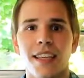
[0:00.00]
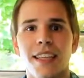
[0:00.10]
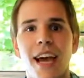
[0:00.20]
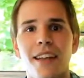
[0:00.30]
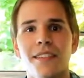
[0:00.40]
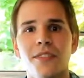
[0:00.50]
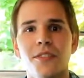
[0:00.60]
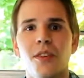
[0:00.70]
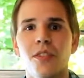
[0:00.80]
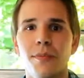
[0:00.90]
Yeah,
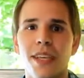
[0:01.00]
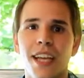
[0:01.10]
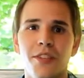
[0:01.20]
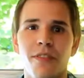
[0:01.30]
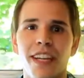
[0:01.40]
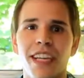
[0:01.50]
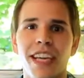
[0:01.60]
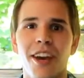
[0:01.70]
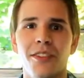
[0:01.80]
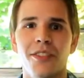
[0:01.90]
don't let me catch you writing a
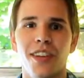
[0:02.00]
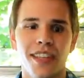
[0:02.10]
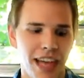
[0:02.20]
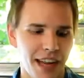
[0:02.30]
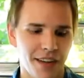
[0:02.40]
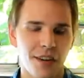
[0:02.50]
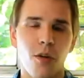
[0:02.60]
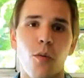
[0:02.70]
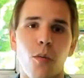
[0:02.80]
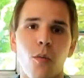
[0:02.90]
character like that.
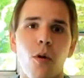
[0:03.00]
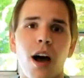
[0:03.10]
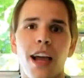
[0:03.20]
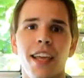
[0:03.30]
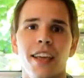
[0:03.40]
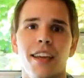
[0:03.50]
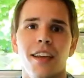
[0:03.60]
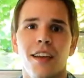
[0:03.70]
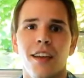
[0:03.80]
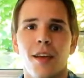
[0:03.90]
Why?
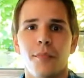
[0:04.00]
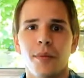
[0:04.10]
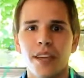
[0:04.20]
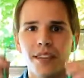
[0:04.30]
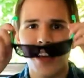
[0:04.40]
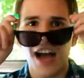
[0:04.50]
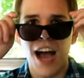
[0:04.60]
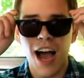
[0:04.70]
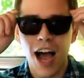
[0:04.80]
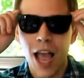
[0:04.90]
Because
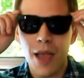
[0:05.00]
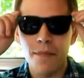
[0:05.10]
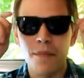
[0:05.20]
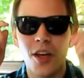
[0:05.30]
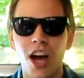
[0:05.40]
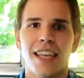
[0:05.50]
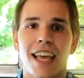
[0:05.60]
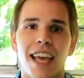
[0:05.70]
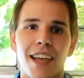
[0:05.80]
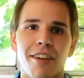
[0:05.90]
I'm the...
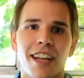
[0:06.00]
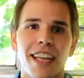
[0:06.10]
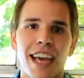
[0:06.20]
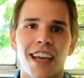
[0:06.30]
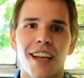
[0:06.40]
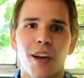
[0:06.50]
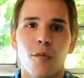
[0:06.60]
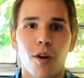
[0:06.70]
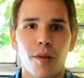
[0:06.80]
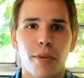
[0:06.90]
Hey writing gang,
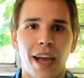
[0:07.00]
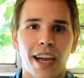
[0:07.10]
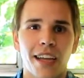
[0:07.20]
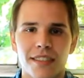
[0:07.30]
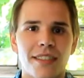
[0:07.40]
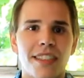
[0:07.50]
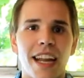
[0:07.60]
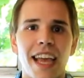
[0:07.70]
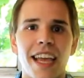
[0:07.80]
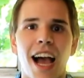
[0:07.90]
welcome back.
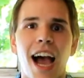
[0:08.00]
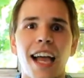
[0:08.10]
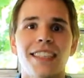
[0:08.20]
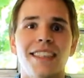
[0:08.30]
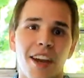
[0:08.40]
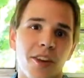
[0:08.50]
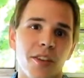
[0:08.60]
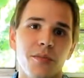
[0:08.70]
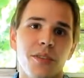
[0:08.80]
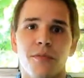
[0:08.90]
Today, I dare
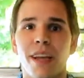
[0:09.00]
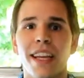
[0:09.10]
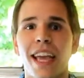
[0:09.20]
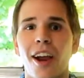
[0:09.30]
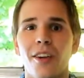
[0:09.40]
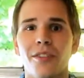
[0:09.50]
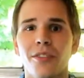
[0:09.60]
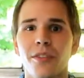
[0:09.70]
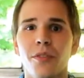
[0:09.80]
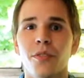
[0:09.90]
you to write a
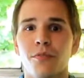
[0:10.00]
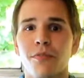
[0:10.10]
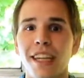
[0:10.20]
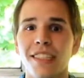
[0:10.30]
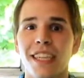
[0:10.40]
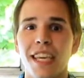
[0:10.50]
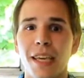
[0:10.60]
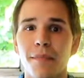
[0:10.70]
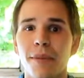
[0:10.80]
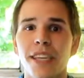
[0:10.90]
character who directly
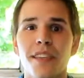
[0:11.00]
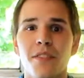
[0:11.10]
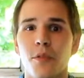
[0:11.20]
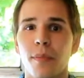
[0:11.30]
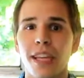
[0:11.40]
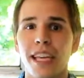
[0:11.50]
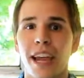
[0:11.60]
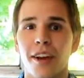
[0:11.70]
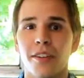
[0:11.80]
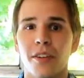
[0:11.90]
impedes your main
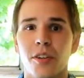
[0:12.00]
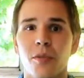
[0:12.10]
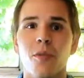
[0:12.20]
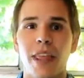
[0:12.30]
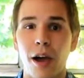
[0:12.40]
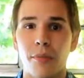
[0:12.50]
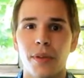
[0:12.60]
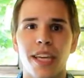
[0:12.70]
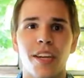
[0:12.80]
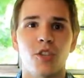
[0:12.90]
character without
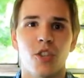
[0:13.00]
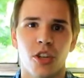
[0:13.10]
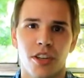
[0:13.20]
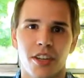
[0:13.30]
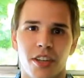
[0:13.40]
being a jerk.